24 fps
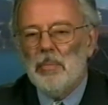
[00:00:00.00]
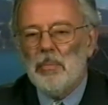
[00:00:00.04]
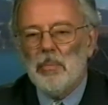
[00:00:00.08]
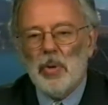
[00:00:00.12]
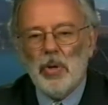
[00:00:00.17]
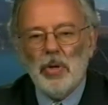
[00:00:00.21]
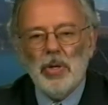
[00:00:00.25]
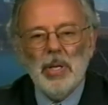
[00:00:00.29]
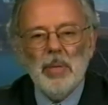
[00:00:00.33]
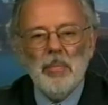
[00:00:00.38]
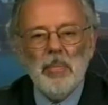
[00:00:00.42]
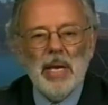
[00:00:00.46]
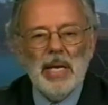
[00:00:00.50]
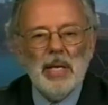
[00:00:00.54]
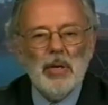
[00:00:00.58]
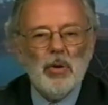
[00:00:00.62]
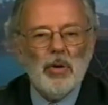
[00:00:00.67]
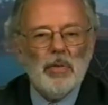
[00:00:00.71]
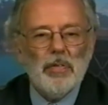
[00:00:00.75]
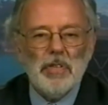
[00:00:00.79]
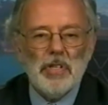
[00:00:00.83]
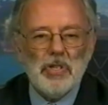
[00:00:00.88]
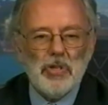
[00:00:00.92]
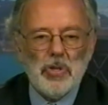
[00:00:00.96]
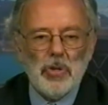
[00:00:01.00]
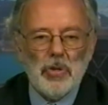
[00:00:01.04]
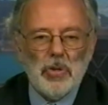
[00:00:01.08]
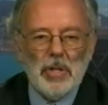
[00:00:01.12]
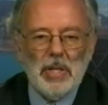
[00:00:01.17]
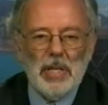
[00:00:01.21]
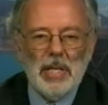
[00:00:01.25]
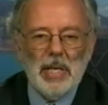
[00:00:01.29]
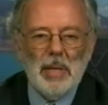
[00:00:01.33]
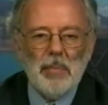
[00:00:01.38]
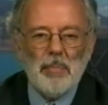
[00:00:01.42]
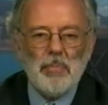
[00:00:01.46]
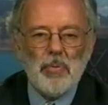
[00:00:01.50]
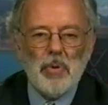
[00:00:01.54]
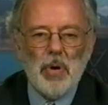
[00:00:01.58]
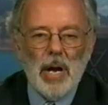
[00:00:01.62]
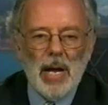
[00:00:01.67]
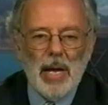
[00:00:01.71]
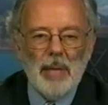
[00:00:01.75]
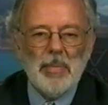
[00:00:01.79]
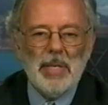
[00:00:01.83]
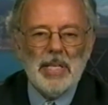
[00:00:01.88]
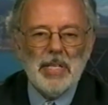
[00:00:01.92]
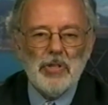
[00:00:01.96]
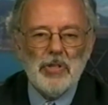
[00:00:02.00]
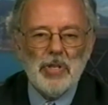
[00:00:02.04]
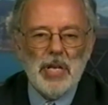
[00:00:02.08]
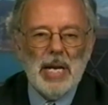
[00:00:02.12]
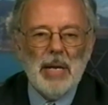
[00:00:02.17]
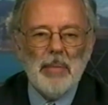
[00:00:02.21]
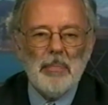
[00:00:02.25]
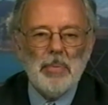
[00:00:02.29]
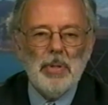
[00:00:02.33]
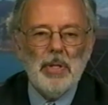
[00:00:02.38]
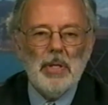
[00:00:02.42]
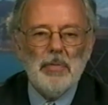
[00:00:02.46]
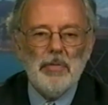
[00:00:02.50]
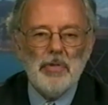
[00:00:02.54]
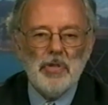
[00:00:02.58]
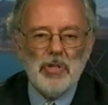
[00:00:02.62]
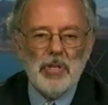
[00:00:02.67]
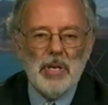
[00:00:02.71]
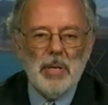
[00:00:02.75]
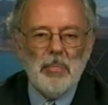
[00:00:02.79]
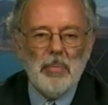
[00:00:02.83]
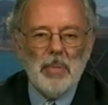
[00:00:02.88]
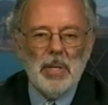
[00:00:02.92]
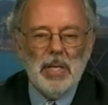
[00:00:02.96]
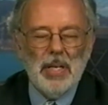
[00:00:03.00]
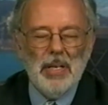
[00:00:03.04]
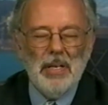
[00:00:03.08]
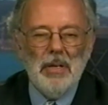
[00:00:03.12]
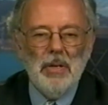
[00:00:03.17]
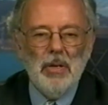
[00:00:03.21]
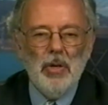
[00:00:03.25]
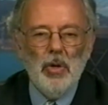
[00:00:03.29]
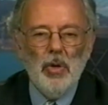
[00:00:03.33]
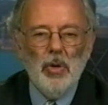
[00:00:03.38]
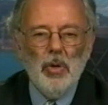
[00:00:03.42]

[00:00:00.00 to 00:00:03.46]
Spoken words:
Bernie Madoff is certainly a prime example of somebody